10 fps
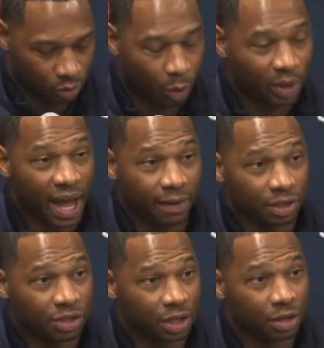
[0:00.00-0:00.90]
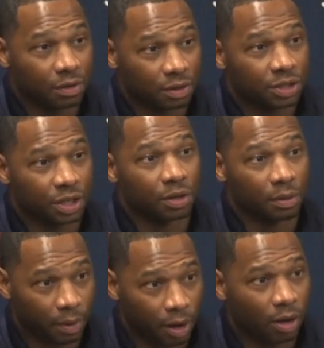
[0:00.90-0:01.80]
Well, we have to share
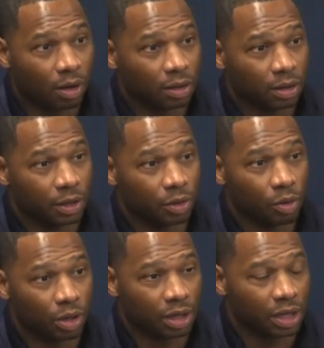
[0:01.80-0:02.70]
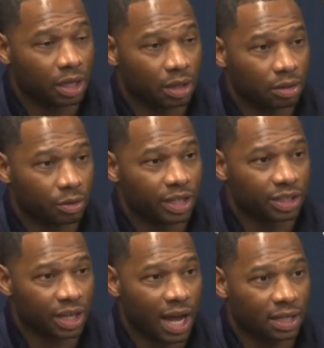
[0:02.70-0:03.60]
the ball in order to get great
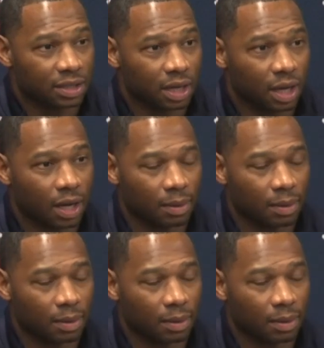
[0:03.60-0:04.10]
shots.